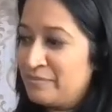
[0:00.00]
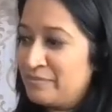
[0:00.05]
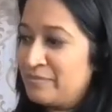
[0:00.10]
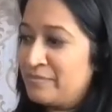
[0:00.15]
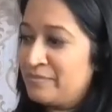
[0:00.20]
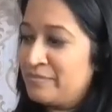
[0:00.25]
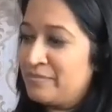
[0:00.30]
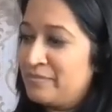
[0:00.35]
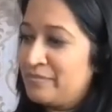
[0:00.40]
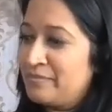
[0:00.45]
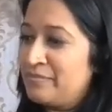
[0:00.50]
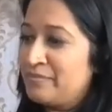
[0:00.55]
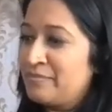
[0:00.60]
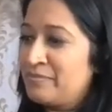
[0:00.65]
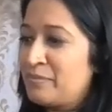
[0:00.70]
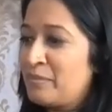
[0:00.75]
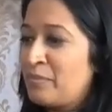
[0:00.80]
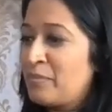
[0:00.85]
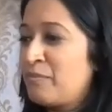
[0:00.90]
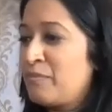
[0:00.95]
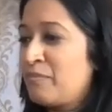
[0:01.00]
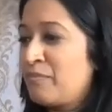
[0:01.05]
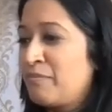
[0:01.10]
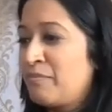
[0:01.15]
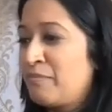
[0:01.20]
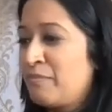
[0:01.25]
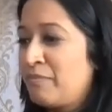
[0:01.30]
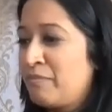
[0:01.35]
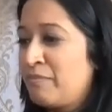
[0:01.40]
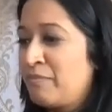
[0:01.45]

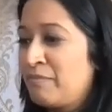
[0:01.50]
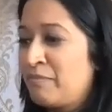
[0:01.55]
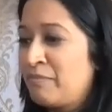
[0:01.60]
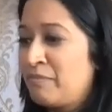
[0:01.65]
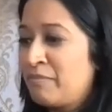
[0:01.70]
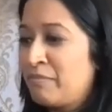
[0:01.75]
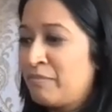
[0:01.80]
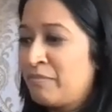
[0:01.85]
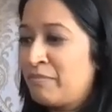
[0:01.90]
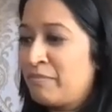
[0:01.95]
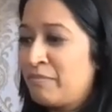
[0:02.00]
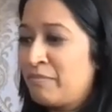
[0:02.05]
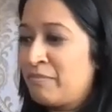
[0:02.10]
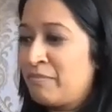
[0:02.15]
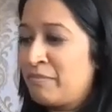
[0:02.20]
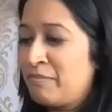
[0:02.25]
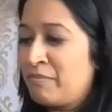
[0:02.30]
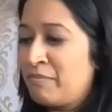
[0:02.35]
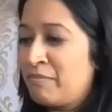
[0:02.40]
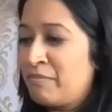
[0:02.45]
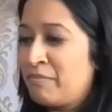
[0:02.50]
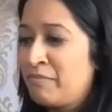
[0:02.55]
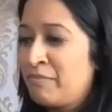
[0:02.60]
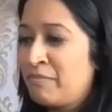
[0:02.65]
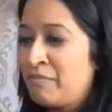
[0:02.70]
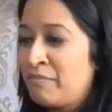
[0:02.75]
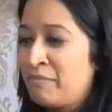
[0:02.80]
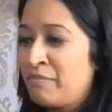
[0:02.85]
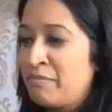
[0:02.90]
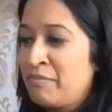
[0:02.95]

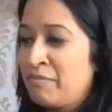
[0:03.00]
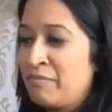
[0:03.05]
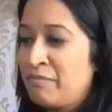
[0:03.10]
No words are spoken by the person on screen.